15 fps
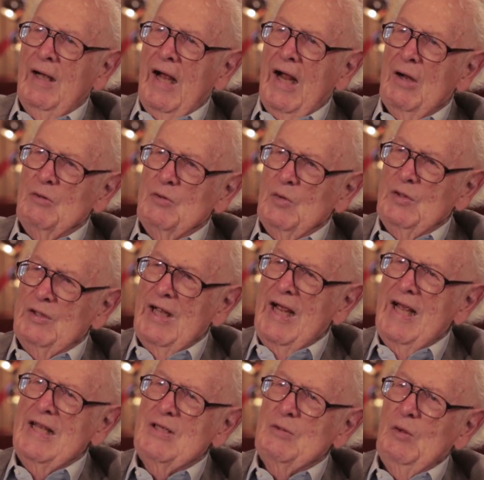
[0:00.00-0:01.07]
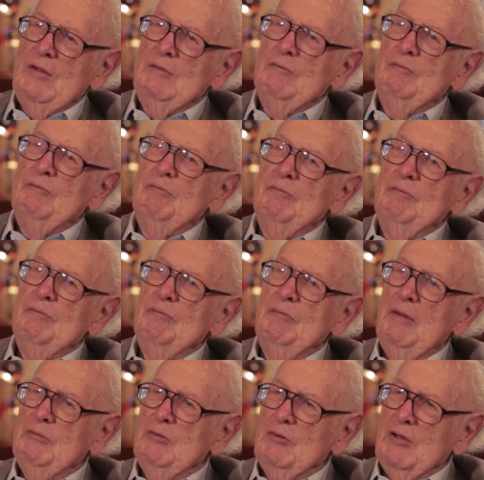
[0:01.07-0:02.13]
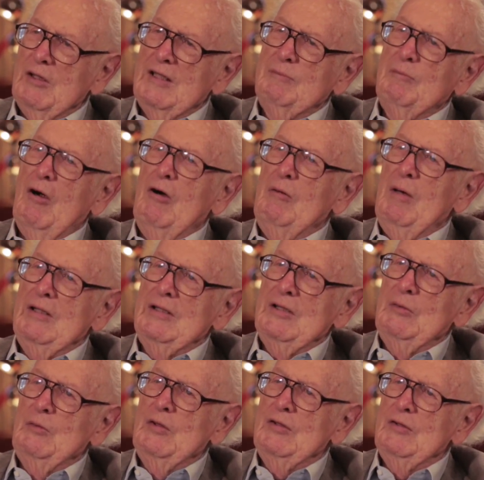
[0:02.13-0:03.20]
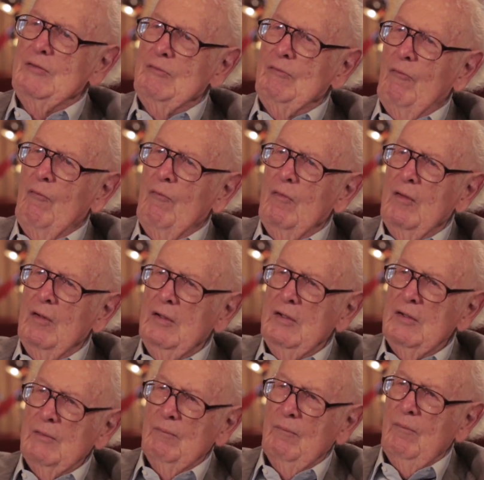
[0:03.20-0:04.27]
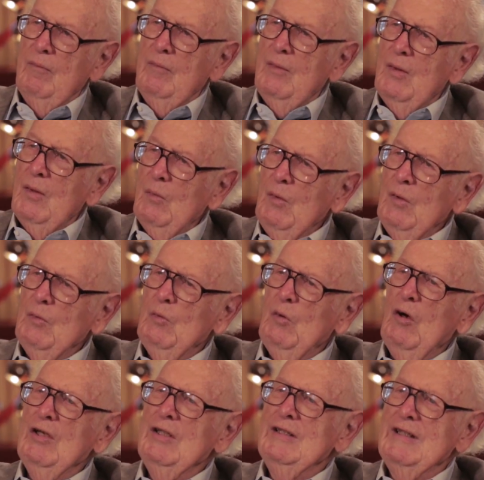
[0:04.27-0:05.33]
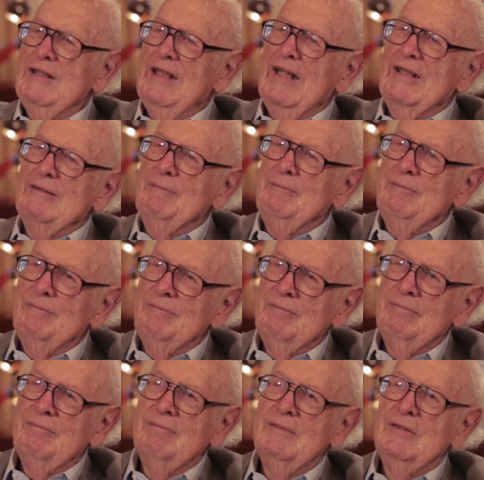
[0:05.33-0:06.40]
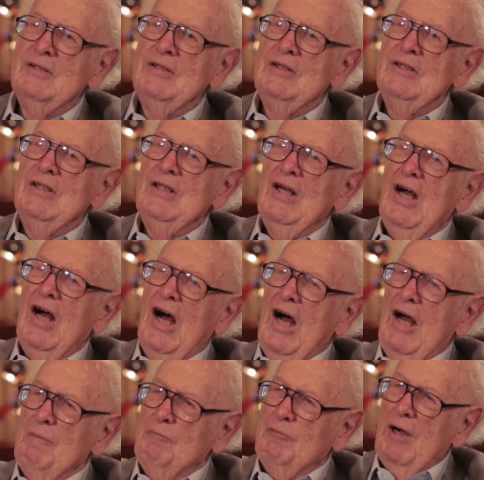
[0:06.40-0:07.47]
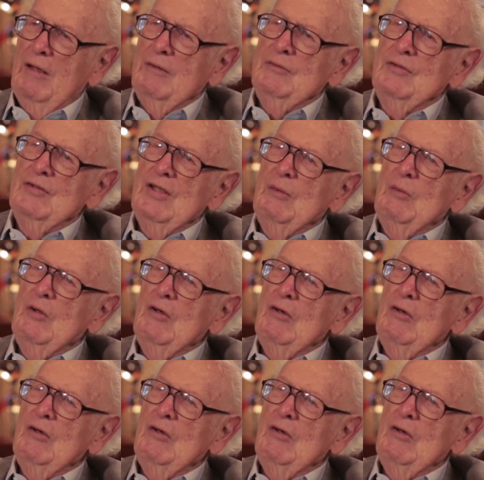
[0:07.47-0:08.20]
And there were days when people were experimenting with working together on problems that